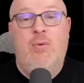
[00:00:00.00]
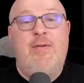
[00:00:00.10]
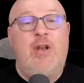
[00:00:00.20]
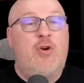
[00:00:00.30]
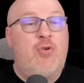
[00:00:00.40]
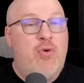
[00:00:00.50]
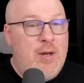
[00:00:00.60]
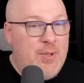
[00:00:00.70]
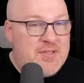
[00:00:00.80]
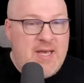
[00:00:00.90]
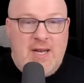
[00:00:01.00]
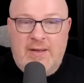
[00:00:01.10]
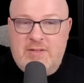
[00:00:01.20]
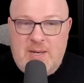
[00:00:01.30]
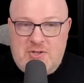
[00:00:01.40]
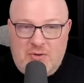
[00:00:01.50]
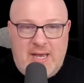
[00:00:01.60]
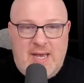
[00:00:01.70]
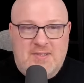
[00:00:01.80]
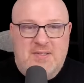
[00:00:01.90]
We have an incredible set of special
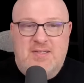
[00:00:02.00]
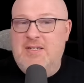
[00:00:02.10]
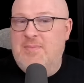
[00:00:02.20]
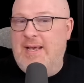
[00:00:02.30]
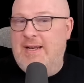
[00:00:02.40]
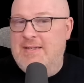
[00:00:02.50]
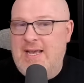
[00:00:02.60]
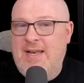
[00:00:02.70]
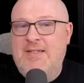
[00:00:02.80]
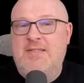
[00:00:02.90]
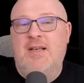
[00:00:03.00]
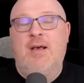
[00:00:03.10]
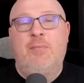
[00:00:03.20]
guests set to be in attendance,